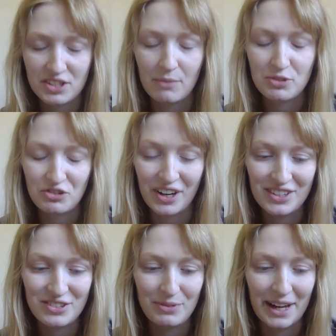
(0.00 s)

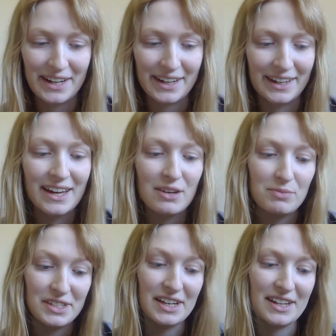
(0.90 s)
substrate dwelling,
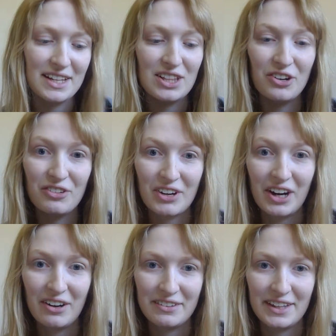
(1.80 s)
particularly
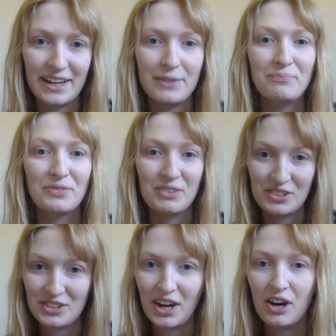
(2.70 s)
Loricariinae,
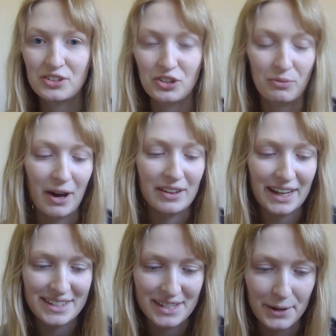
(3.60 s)
which I'll talk about
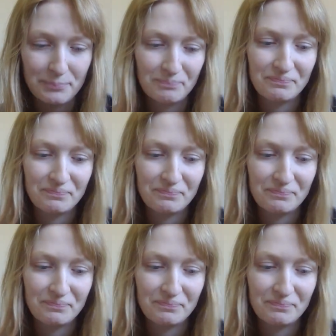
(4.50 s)
later.